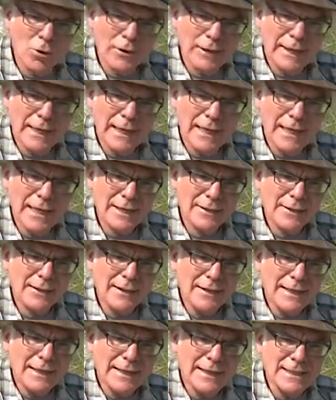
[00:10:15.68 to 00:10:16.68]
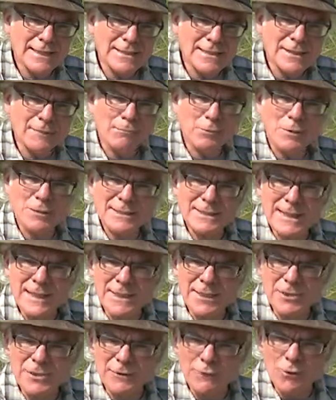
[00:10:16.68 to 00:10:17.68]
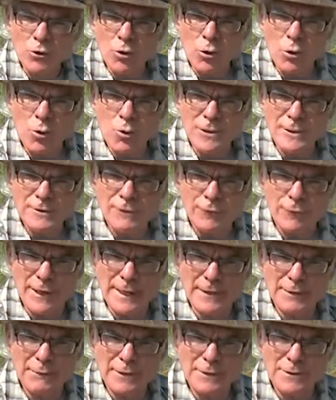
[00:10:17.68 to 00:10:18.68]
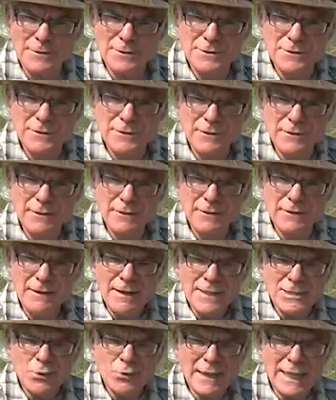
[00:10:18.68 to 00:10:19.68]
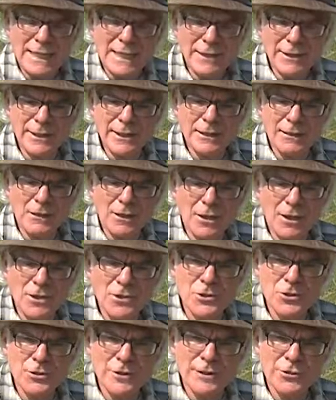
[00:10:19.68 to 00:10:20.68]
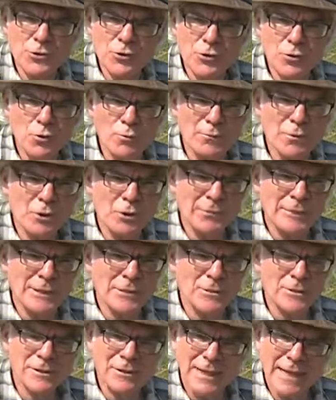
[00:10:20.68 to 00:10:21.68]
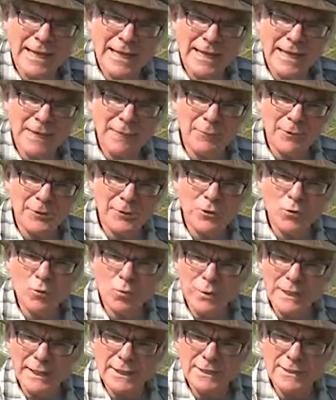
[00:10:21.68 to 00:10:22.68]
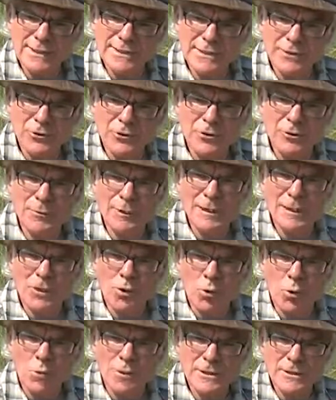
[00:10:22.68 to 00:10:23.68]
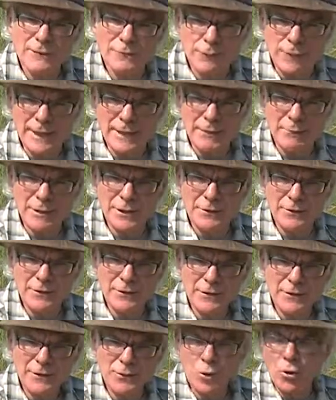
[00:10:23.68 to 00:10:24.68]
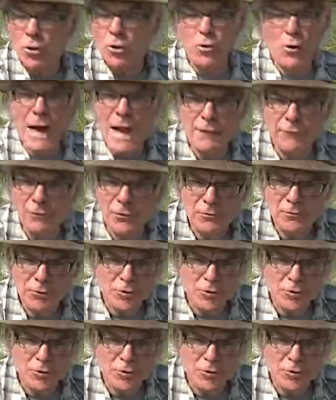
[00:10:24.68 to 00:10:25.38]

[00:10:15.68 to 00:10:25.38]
look at is the percentage of coarse fragments. So anything larger than two millimeters in diameter we consider to be a coarse fragment, or gravel,